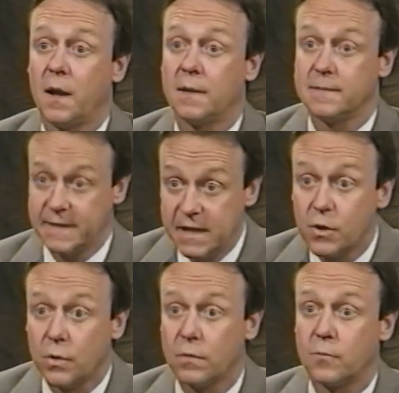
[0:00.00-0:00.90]

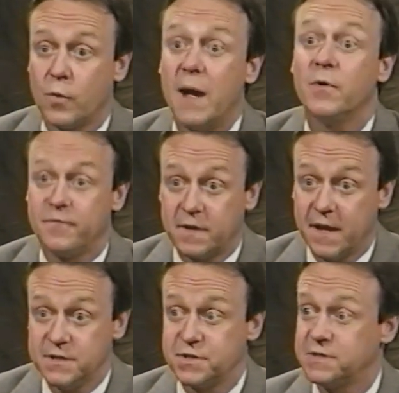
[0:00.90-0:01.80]
legal
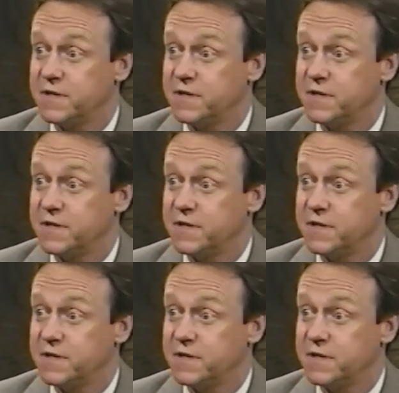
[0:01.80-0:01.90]
ramifications.